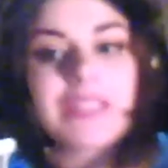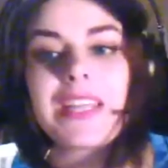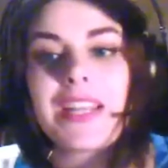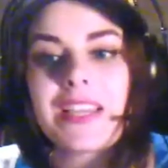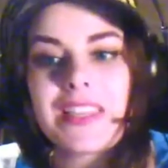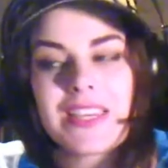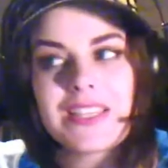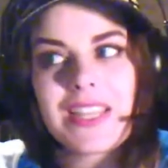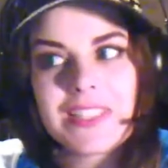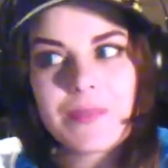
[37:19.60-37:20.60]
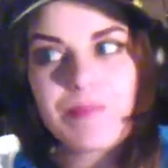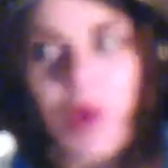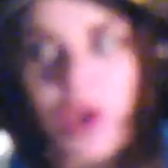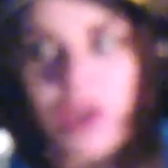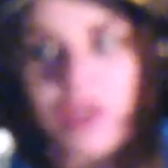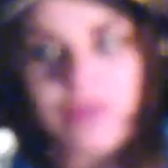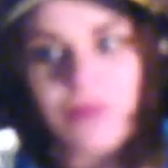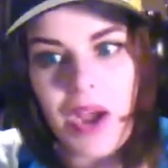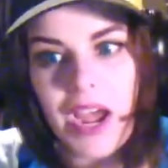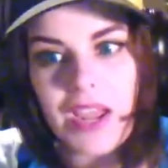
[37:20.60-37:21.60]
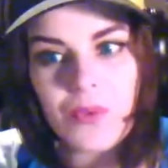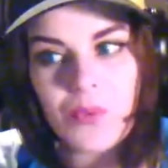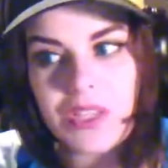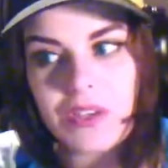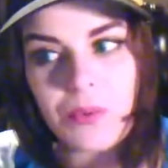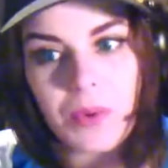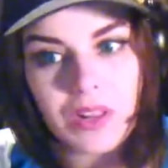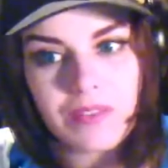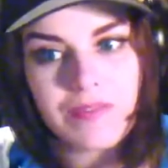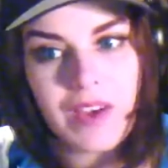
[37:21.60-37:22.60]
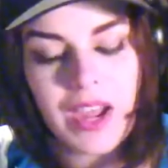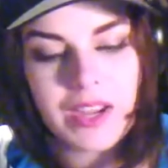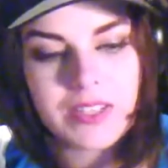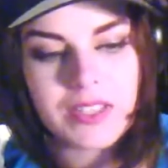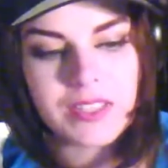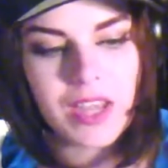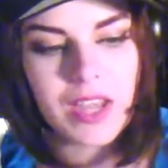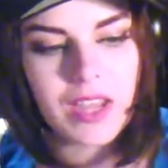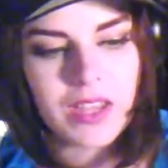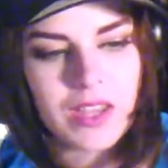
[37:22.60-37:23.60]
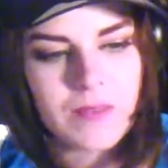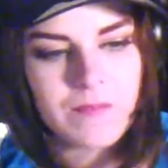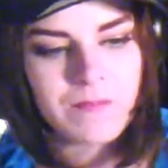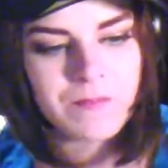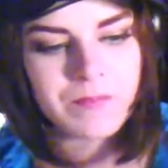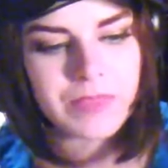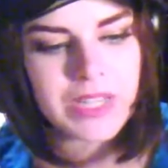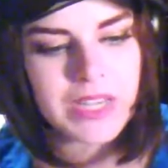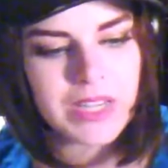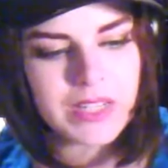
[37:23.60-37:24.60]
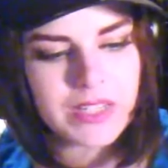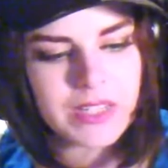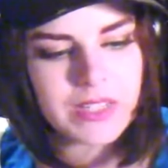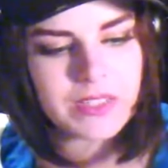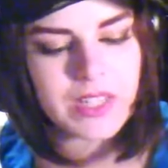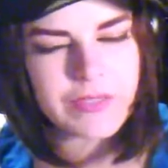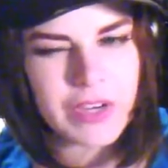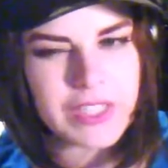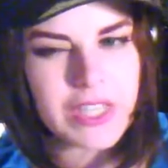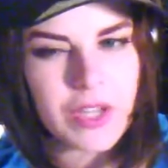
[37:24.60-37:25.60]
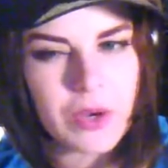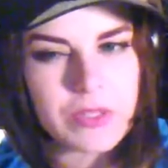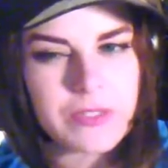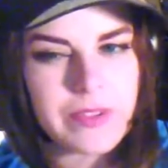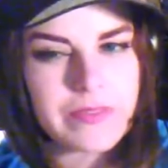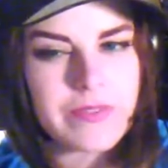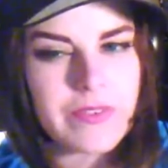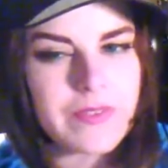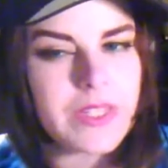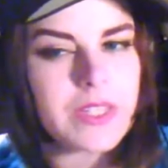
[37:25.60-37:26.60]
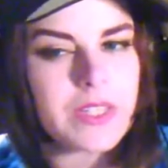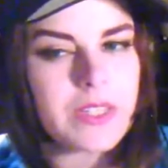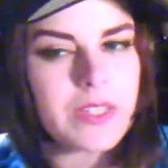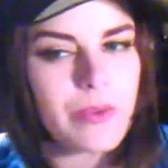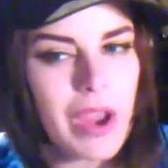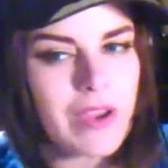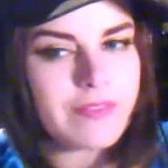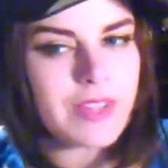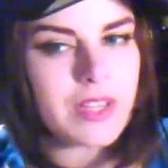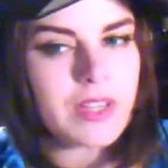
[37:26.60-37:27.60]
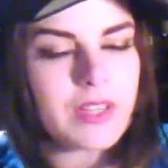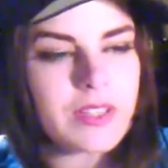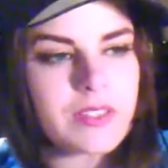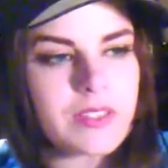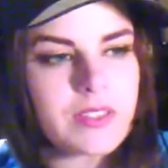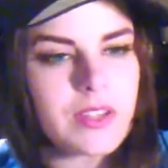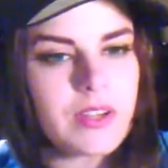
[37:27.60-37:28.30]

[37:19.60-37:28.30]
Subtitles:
that I think that's part of why we qualified, because as far as I know, it's 50-50 craft and